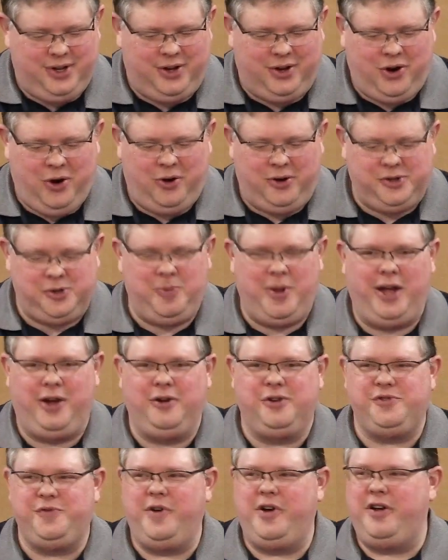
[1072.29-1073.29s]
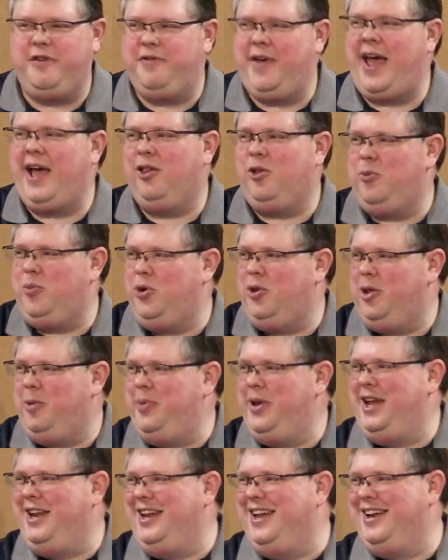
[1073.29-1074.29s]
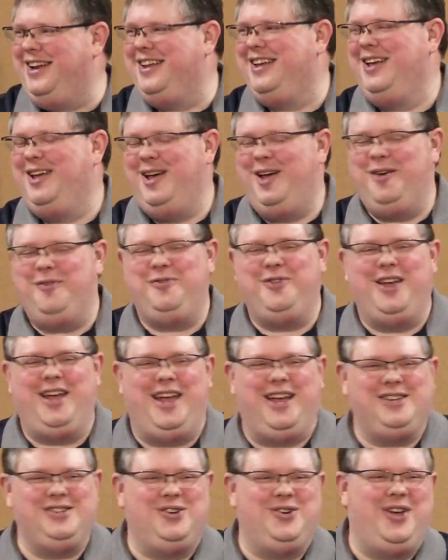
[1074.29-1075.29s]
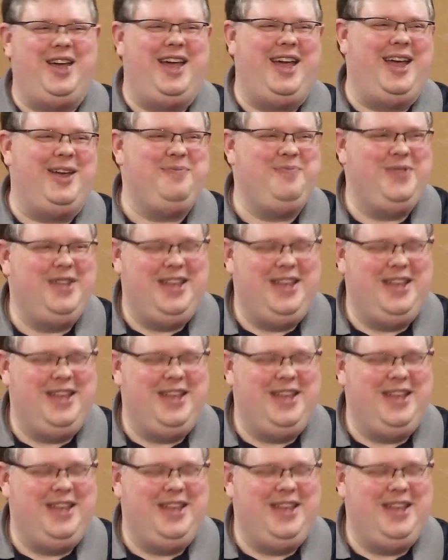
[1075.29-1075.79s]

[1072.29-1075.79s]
Curtis Baker's very fallible opinion of things, okay?